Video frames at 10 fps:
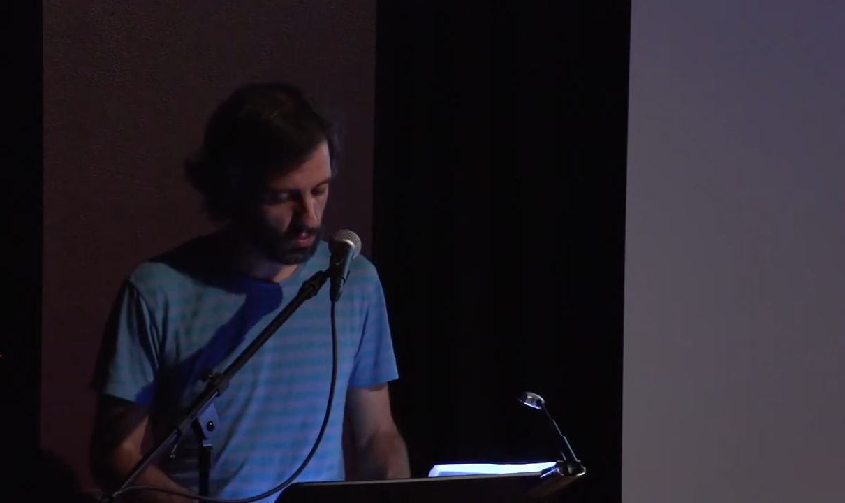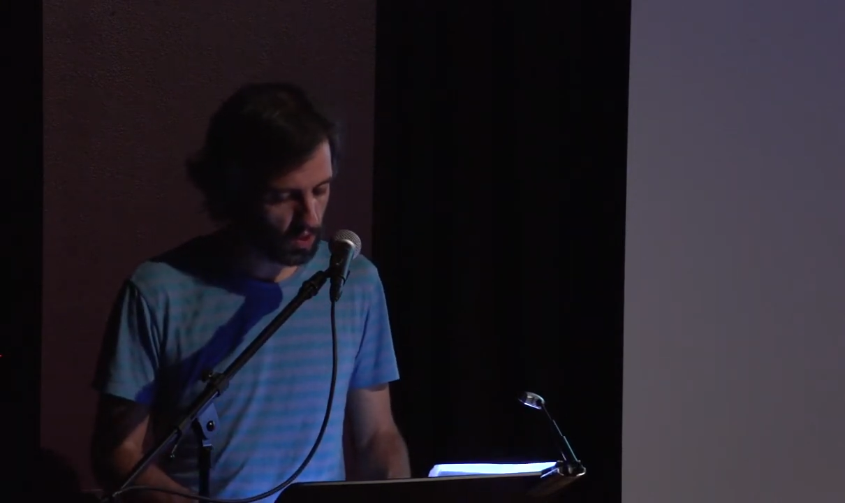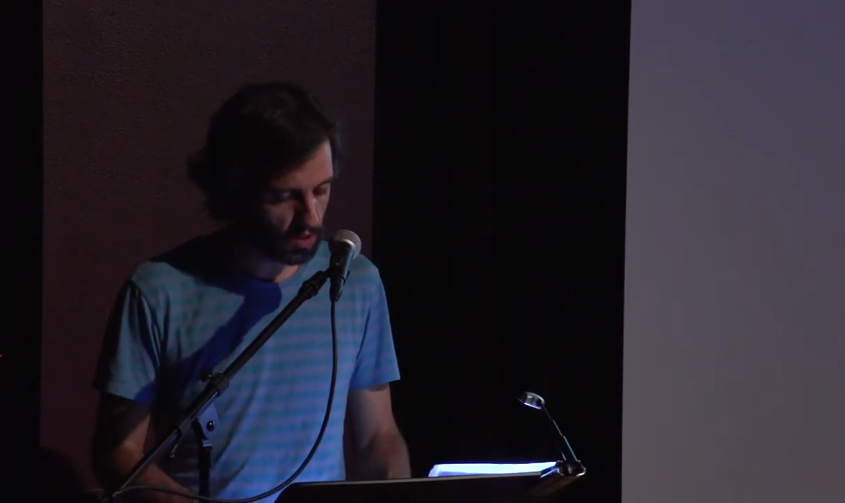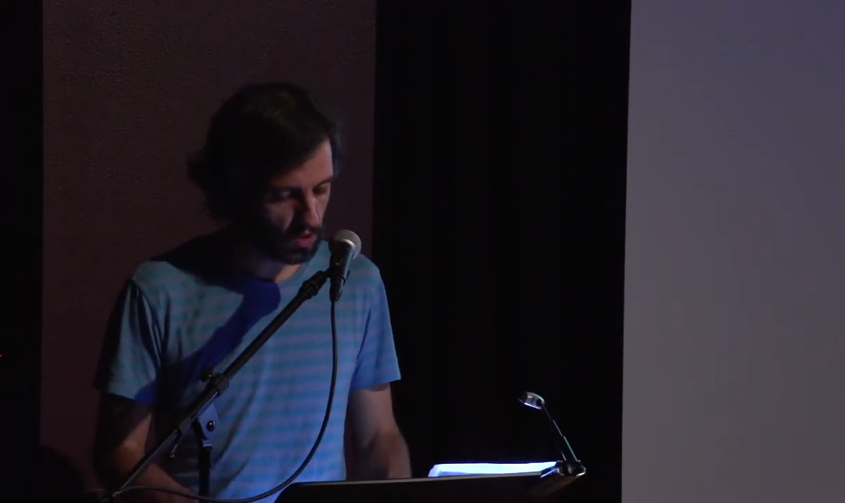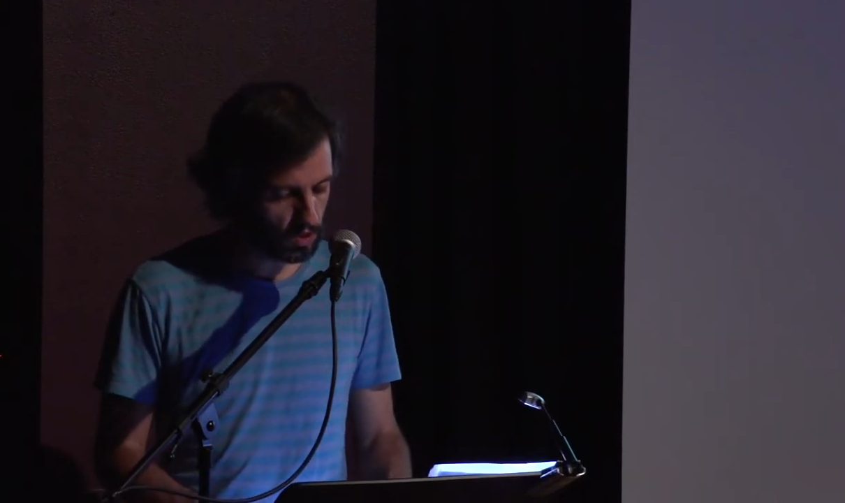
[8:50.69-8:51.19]

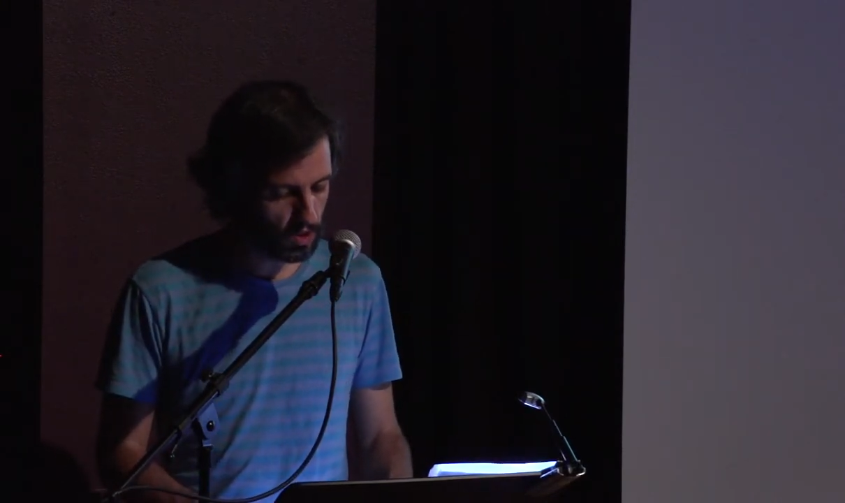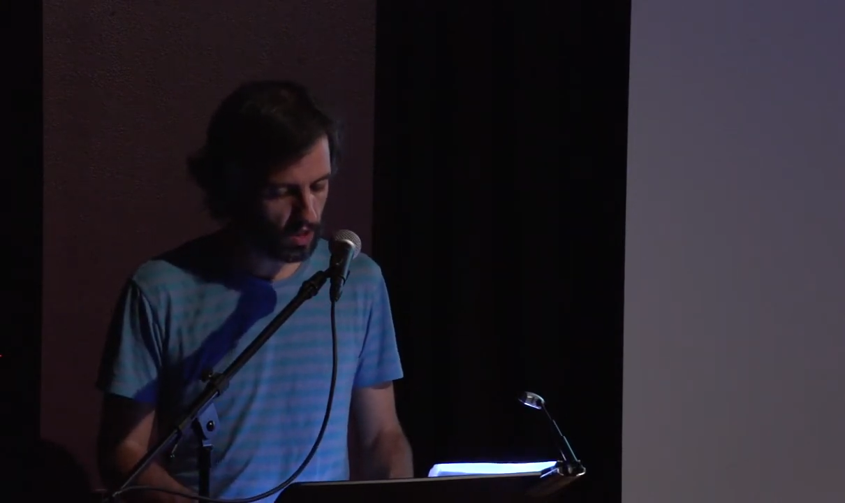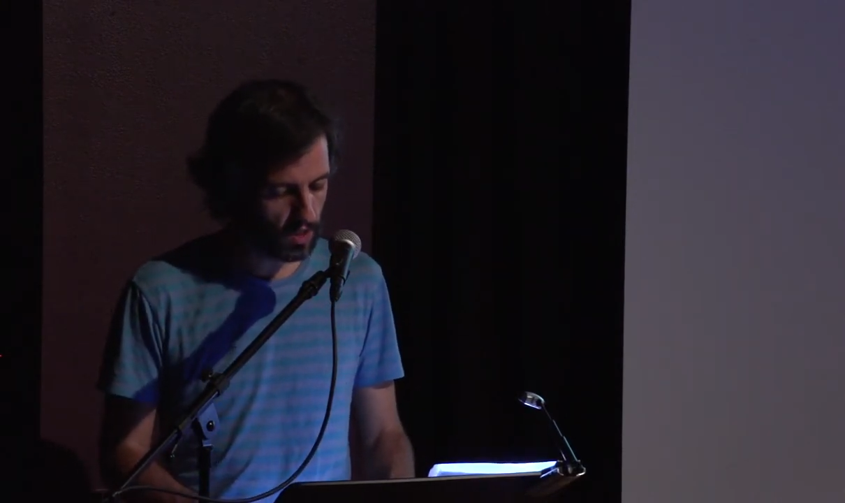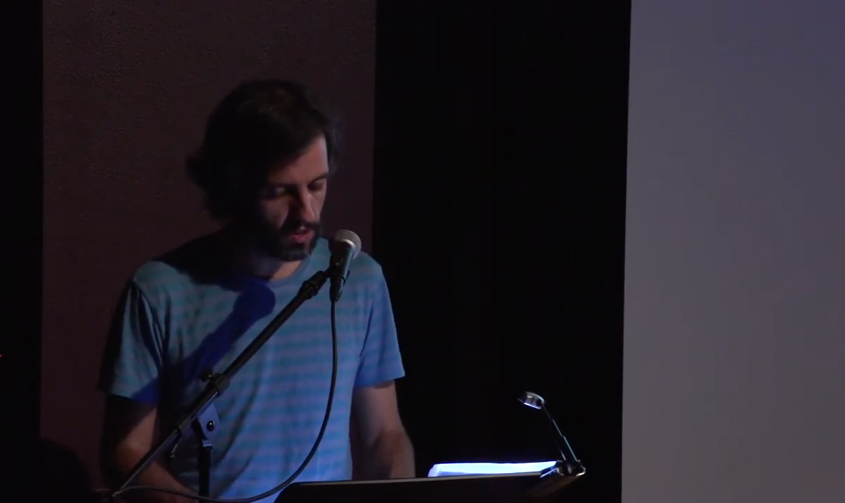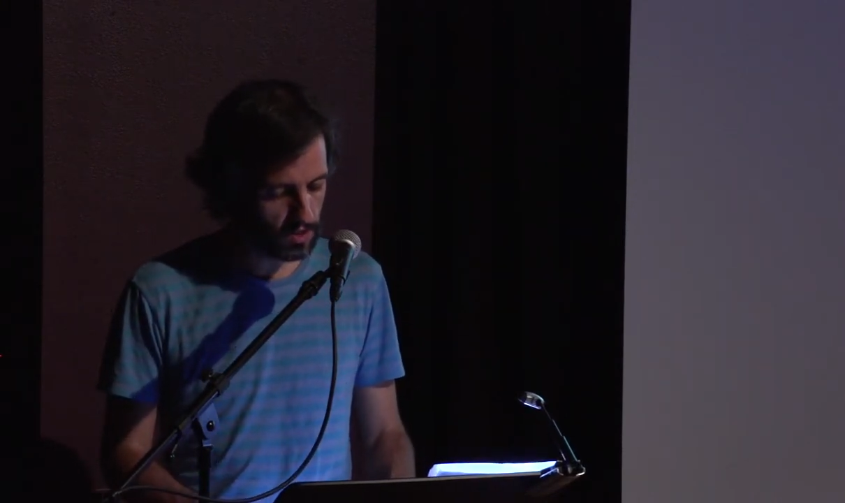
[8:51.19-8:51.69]
pre-cooked
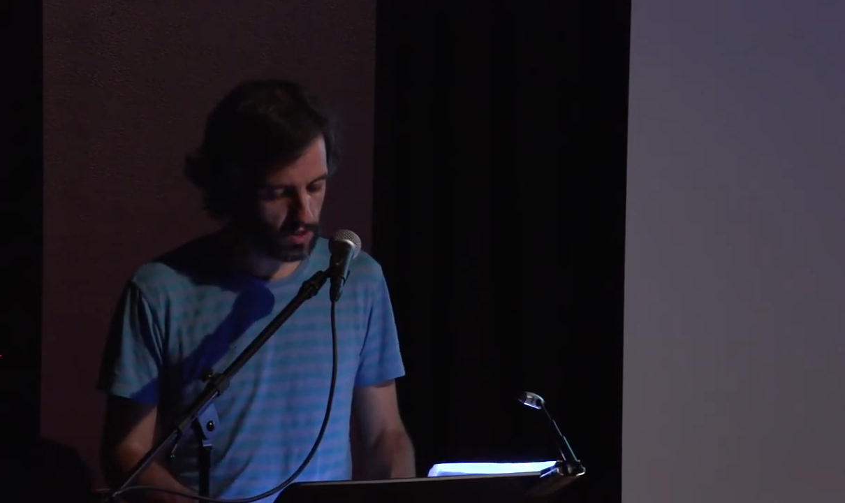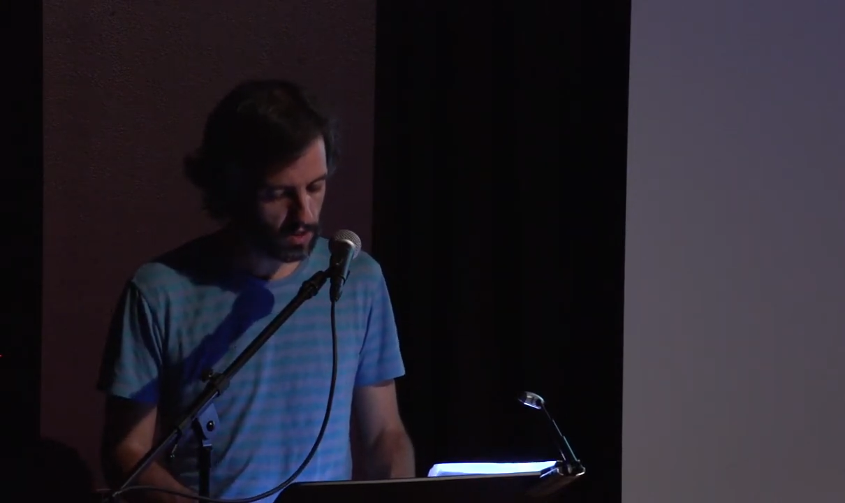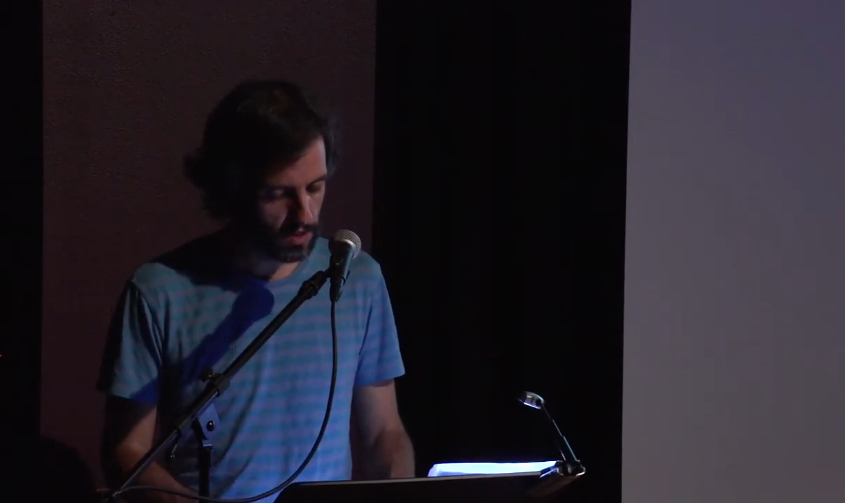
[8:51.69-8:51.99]
things,